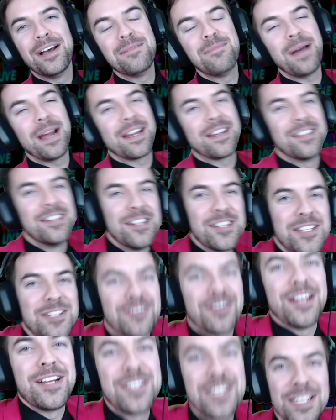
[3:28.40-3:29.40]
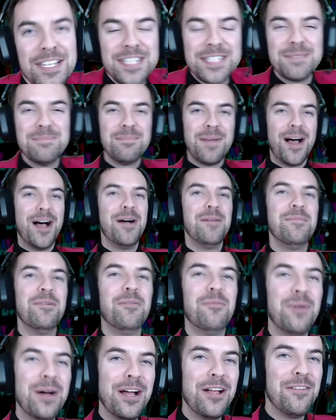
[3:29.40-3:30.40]
my goodness gracious. Mom,
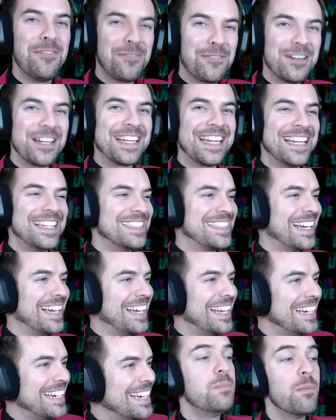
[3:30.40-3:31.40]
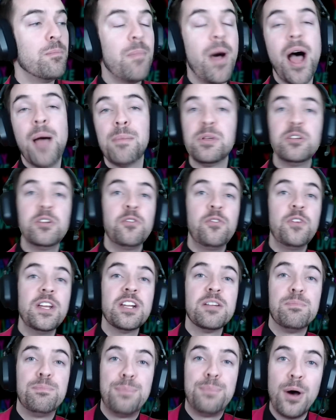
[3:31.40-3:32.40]
well freaking done. Mom, you
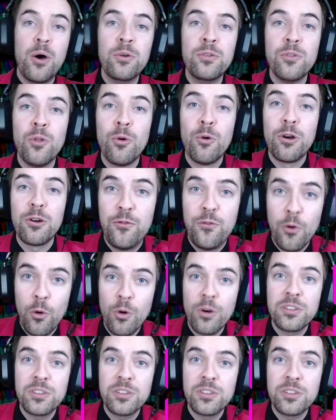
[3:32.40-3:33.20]
defeated Bone Lord 4